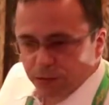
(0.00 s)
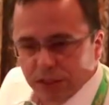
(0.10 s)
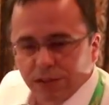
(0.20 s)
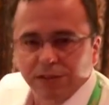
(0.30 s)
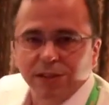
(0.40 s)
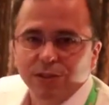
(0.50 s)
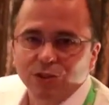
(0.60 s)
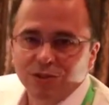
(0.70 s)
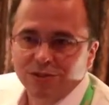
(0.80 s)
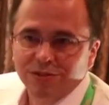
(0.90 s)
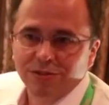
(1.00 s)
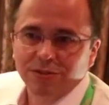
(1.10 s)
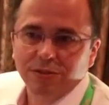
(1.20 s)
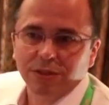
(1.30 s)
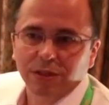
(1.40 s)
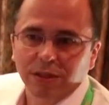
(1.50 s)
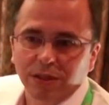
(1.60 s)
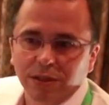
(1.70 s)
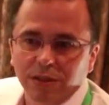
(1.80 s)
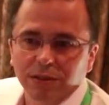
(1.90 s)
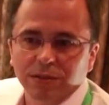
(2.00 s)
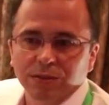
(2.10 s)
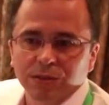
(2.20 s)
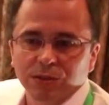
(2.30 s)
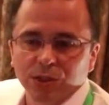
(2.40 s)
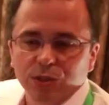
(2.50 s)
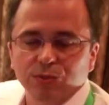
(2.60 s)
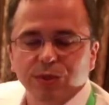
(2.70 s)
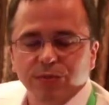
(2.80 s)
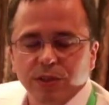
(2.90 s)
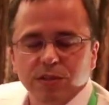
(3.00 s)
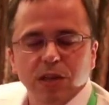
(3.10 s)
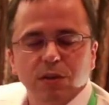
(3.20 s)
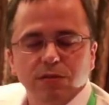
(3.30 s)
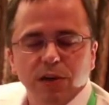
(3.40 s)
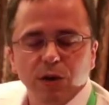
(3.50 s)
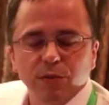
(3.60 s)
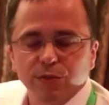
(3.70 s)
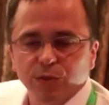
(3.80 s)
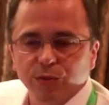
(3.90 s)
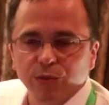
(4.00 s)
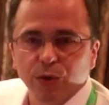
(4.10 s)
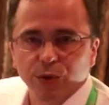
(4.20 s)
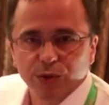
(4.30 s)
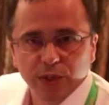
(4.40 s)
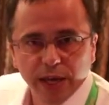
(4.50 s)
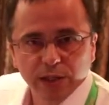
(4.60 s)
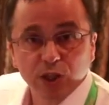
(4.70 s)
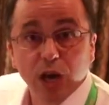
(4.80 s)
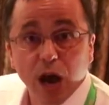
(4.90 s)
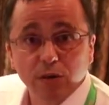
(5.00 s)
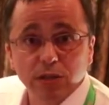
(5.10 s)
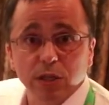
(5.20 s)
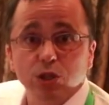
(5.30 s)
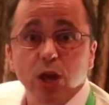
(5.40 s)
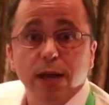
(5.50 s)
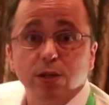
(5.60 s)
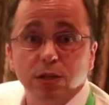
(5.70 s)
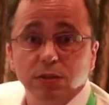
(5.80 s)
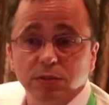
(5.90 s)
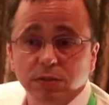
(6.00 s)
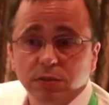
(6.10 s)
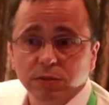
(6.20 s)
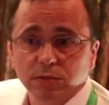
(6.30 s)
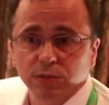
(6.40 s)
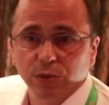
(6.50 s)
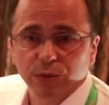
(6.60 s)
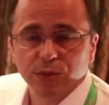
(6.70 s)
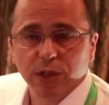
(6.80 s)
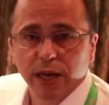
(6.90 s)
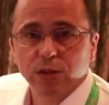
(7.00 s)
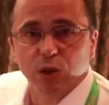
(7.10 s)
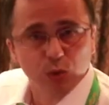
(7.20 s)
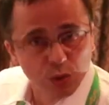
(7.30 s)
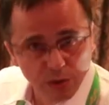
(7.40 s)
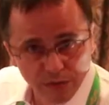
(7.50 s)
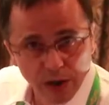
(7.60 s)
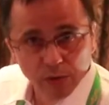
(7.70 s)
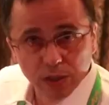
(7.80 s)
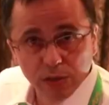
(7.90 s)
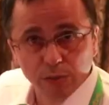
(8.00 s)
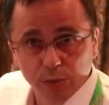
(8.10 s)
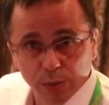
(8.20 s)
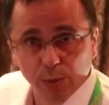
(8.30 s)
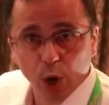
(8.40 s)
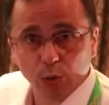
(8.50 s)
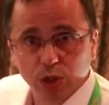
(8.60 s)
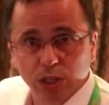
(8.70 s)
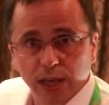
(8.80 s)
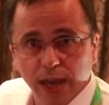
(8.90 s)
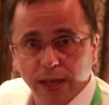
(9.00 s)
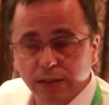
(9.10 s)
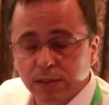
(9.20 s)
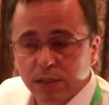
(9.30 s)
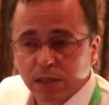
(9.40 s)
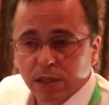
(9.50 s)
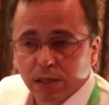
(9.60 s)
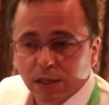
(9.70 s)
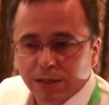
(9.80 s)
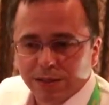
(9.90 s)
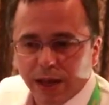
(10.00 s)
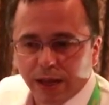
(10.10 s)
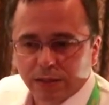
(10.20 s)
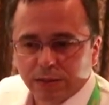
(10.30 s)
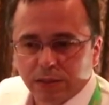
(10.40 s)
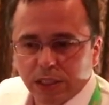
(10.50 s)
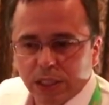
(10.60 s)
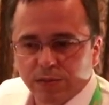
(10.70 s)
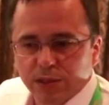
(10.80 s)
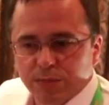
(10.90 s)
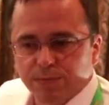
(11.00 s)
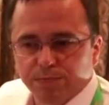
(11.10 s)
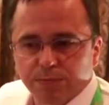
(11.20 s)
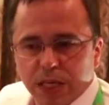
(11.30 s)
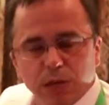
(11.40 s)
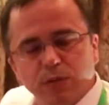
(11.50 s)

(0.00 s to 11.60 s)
recently just, uh, just re in Stereophile reviewed Phonostage, current injection Phonostage, also a very different approach again, that delivers better